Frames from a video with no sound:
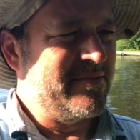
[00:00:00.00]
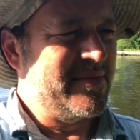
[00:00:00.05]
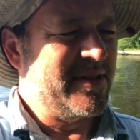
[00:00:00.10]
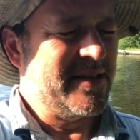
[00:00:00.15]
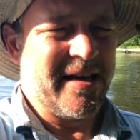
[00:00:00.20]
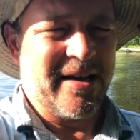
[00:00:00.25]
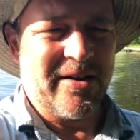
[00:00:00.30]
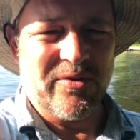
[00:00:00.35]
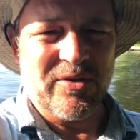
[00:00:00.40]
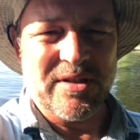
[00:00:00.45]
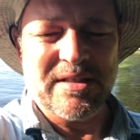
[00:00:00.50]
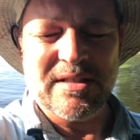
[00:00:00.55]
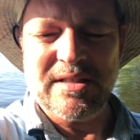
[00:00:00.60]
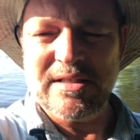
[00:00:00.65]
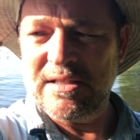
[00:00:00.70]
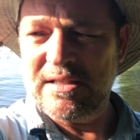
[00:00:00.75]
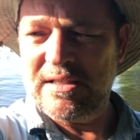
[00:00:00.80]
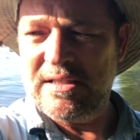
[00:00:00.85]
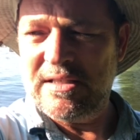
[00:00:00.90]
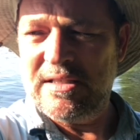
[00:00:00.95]
but that was
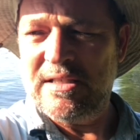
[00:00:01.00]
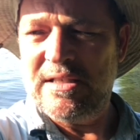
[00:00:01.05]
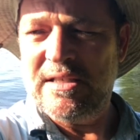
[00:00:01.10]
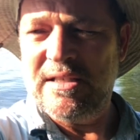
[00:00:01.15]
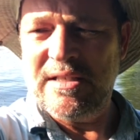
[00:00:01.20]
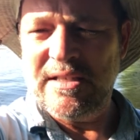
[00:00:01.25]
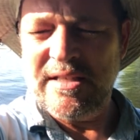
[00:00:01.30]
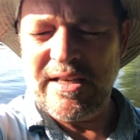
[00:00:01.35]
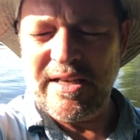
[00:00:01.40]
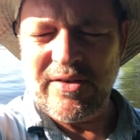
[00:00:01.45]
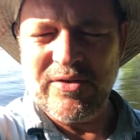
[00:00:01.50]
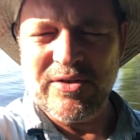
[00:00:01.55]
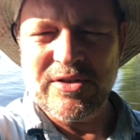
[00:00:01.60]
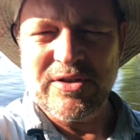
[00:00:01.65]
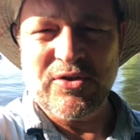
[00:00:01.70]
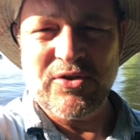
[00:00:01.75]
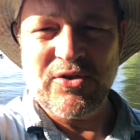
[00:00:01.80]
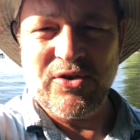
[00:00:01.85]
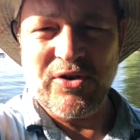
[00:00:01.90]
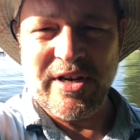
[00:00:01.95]
That was
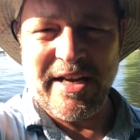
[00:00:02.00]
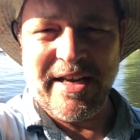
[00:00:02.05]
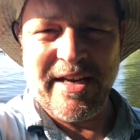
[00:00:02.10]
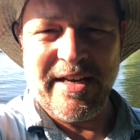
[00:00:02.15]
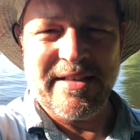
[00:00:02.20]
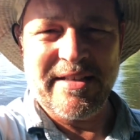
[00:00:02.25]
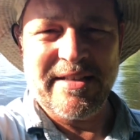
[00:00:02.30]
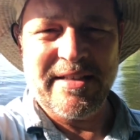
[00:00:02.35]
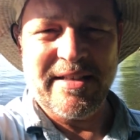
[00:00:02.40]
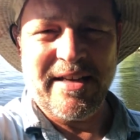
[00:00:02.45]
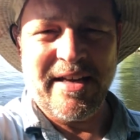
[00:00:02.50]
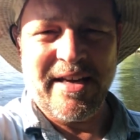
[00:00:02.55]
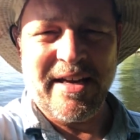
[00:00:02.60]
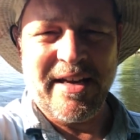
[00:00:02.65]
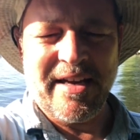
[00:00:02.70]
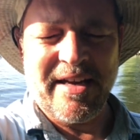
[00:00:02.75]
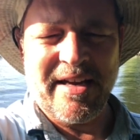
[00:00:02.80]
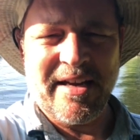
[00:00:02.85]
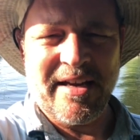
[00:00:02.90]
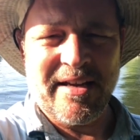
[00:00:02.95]
great,
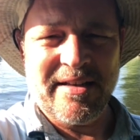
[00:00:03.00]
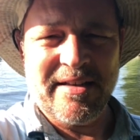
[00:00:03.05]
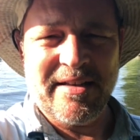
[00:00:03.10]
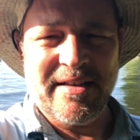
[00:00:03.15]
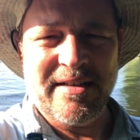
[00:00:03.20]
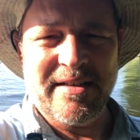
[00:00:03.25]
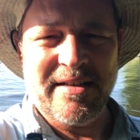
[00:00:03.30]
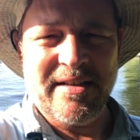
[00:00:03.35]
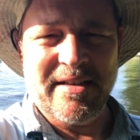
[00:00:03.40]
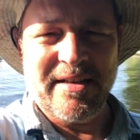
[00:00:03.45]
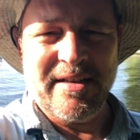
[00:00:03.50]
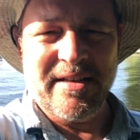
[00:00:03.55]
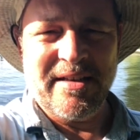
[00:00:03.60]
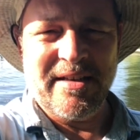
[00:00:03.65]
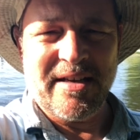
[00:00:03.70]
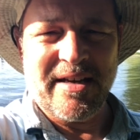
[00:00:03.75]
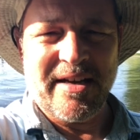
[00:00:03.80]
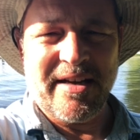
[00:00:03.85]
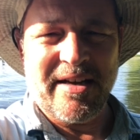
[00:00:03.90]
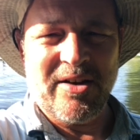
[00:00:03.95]
and
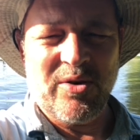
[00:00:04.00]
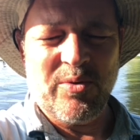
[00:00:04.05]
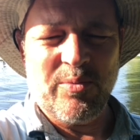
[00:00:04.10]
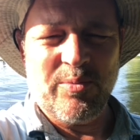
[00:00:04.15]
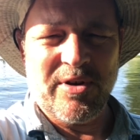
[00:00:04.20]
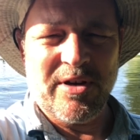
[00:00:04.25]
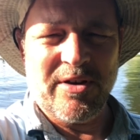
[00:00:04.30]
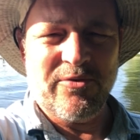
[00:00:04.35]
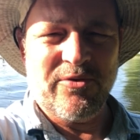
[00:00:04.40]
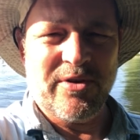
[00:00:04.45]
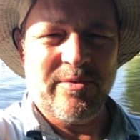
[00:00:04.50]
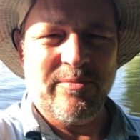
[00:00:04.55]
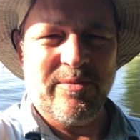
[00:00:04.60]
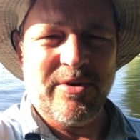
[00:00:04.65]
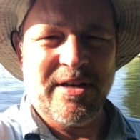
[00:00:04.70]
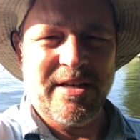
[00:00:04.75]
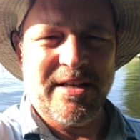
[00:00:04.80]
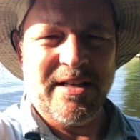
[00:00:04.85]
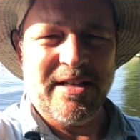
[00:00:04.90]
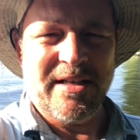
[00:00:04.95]
I hope
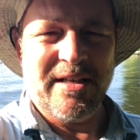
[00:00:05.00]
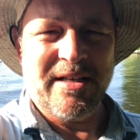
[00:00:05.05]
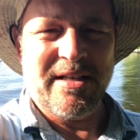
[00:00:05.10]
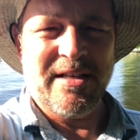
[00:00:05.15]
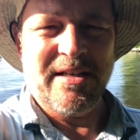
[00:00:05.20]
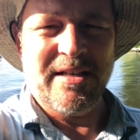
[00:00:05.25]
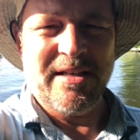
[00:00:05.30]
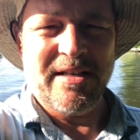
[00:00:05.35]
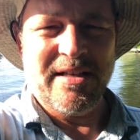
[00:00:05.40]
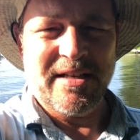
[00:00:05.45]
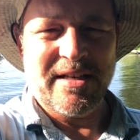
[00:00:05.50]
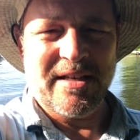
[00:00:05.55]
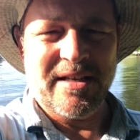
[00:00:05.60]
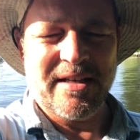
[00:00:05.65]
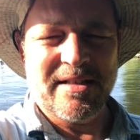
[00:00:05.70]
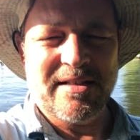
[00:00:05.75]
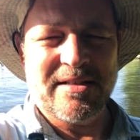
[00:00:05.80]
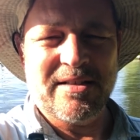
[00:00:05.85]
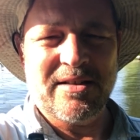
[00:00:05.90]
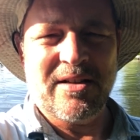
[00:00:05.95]
everybody
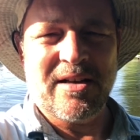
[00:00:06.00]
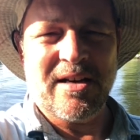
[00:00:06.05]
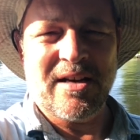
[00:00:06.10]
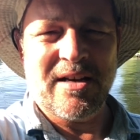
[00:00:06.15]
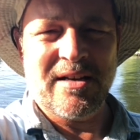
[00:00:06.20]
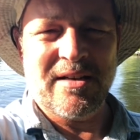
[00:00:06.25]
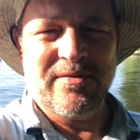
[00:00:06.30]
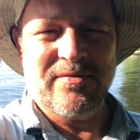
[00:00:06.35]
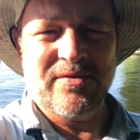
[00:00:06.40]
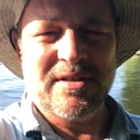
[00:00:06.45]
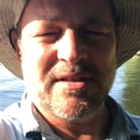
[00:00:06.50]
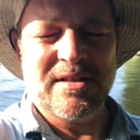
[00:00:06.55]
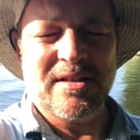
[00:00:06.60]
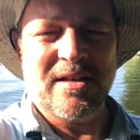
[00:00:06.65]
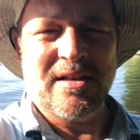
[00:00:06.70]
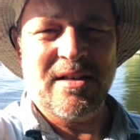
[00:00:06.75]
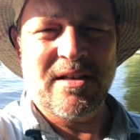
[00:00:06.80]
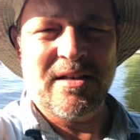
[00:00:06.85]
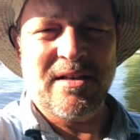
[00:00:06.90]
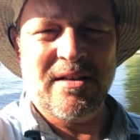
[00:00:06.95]
gets a lot of
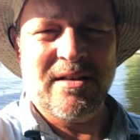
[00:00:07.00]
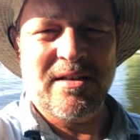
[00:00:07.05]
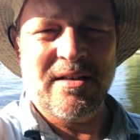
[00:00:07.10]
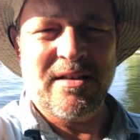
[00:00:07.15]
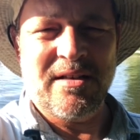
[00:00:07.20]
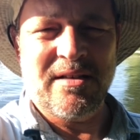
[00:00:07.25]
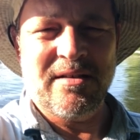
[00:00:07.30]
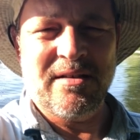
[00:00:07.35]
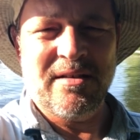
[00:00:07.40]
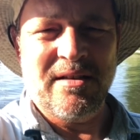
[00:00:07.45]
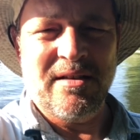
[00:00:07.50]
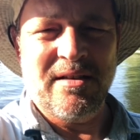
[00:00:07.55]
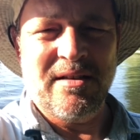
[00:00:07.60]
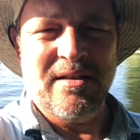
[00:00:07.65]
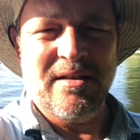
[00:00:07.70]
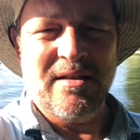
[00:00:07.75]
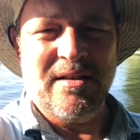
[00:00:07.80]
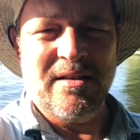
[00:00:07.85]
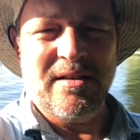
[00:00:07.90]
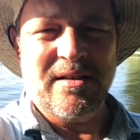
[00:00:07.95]
sun
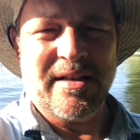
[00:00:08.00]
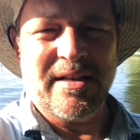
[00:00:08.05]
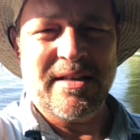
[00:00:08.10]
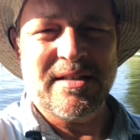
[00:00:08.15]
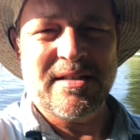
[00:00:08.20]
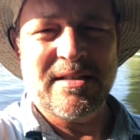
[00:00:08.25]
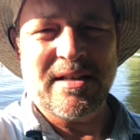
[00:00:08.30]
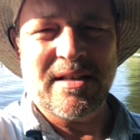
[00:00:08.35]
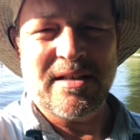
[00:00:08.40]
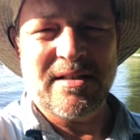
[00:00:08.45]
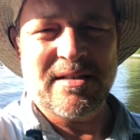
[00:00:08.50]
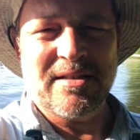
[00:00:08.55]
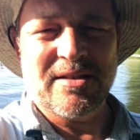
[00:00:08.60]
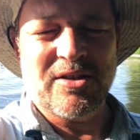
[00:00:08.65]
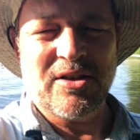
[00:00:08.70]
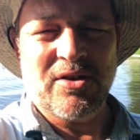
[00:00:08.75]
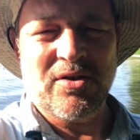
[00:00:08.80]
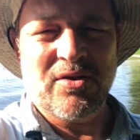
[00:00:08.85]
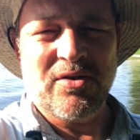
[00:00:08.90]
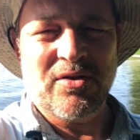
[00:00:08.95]
and gets
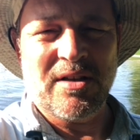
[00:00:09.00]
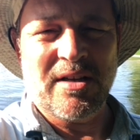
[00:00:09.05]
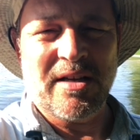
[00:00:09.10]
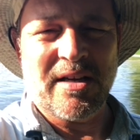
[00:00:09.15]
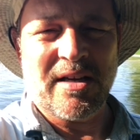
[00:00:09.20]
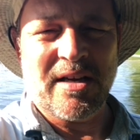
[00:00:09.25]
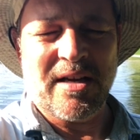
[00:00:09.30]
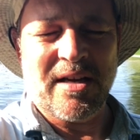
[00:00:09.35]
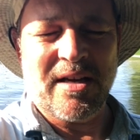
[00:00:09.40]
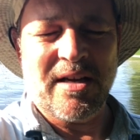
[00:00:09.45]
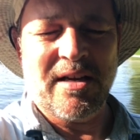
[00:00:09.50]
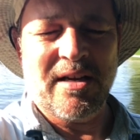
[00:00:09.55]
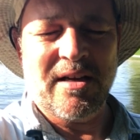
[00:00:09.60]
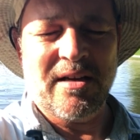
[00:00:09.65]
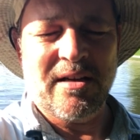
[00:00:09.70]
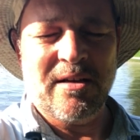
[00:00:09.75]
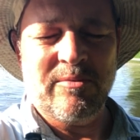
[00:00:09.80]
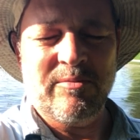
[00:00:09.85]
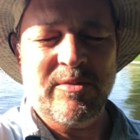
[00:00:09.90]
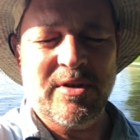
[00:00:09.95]
sunstoned like I
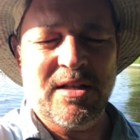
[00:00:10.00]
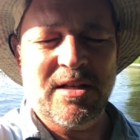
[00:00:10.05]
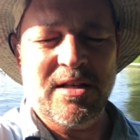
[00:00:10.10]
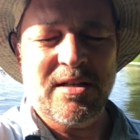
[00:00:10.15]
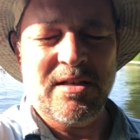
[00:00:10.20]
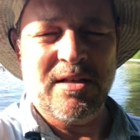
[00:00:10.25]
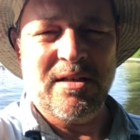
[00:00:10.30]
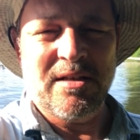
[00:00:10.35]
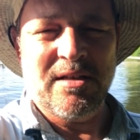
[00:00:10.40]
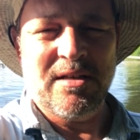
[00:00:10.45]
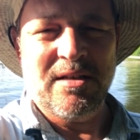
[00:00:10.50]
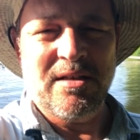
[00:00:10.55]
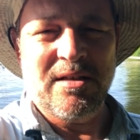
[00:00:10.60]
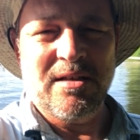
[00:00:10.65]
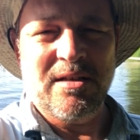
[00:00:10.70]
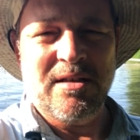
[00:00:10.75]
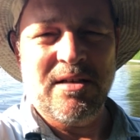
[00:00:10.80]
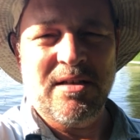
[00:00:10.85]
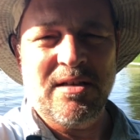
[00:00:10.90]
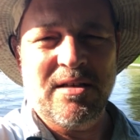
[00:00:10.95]
am, and
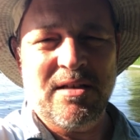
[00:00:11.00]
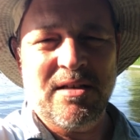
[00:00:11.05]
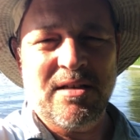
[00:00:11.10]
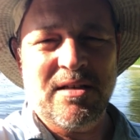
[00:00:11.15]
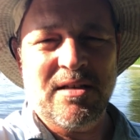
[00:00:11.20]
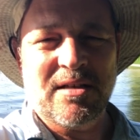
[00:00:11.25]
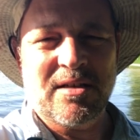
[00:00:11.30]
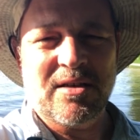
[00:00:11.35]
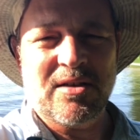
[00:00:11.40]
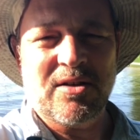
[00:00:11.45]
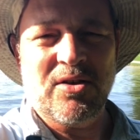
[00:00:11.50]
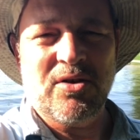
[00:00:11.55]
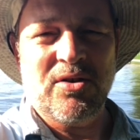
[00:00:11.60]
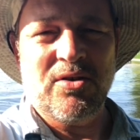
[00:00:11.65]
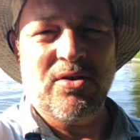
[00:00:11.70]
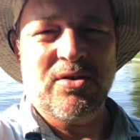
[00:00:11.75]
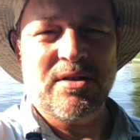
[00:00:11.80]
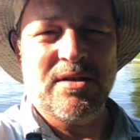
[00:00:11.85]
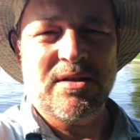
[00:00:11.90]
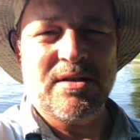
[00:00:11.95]
then
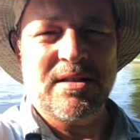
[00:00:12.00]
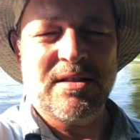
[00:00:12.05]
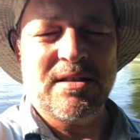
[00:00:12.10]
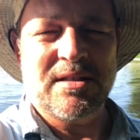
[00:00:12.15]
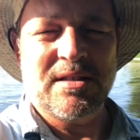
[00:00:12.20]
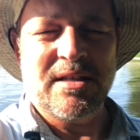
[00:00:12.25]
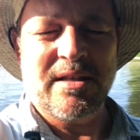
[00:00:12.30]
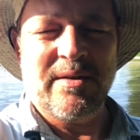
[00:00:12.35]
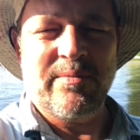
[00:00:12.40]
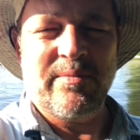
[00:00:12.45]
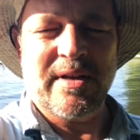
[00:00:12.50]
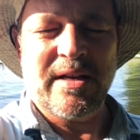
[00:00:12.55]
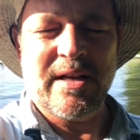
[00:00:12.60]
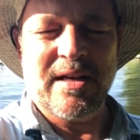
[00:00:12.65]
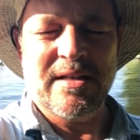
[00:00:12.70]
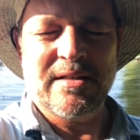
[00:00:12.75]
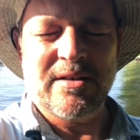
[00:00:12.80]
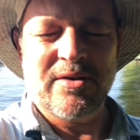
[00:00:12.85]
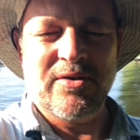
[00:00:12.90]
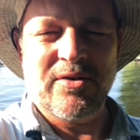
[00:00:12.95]
goes to sleep and
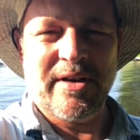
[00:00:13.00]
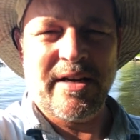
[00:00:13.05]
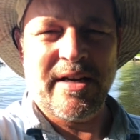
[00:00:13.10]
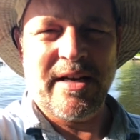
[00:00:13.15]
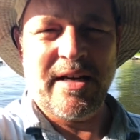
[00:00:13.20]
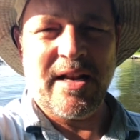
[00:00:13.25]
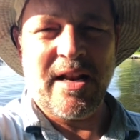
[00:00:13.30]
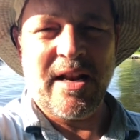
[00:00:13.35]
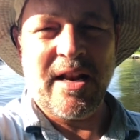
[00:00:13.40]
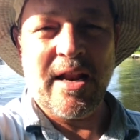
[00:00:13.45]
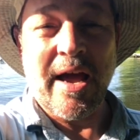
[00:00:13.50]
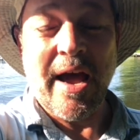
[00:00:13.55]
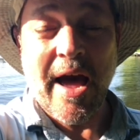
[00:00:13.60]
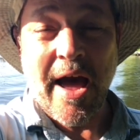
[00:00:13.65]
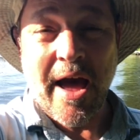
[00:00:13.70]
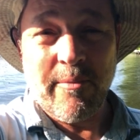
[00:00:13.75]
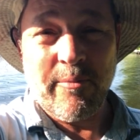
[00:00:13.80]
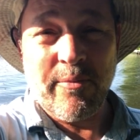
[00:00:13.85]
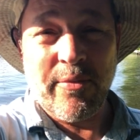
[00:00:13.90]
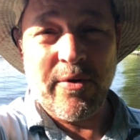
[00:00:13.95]
has a great
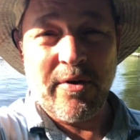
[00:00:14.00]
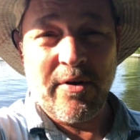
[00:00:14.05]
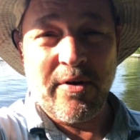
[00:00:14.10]
nap.